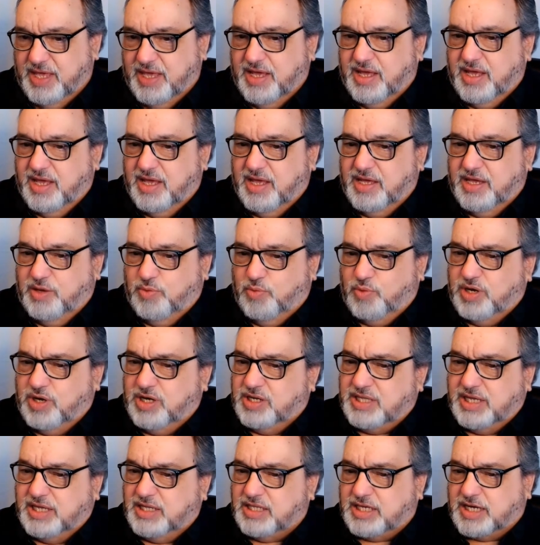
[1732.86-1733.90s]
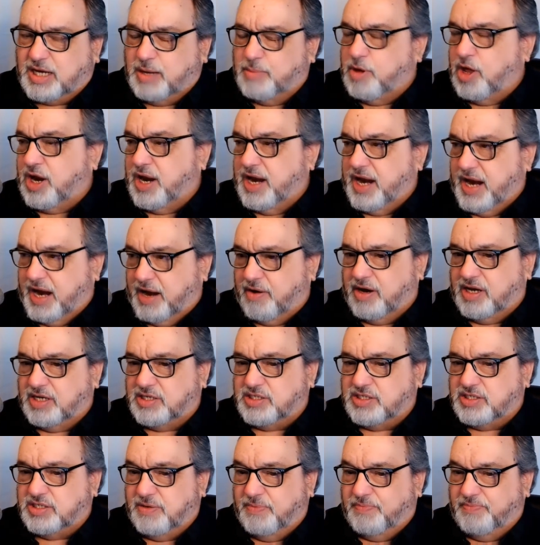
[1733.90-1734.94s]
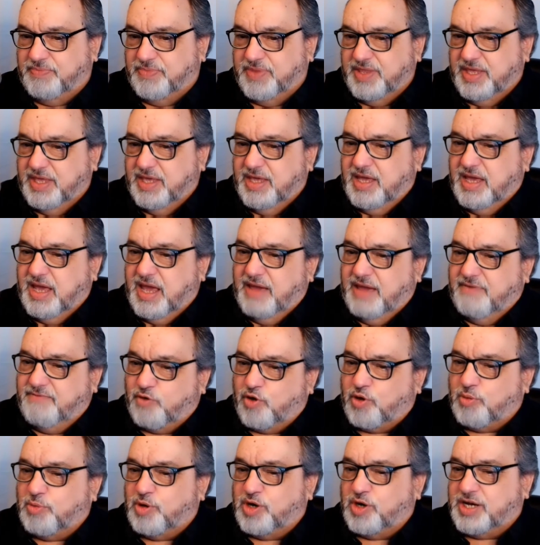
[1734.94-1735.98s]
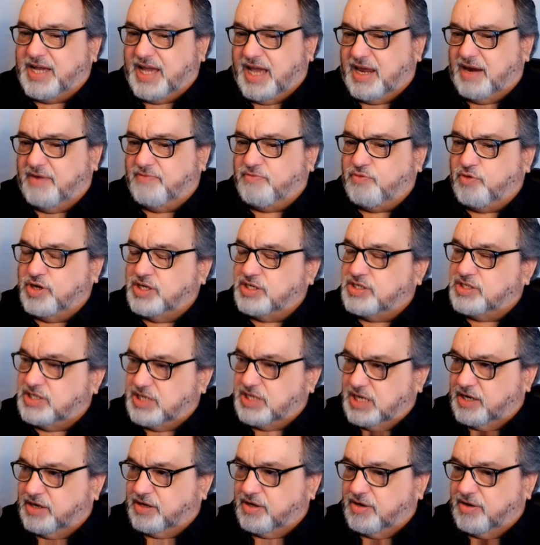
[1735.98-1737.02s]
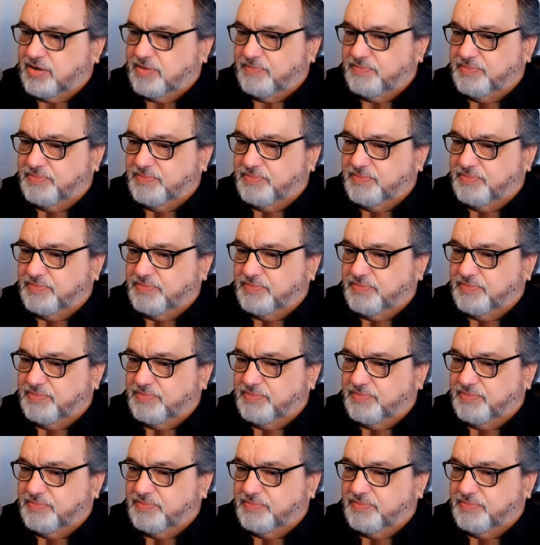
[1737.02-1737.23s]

You wouldn't think that Kamala Harris, a former California senator,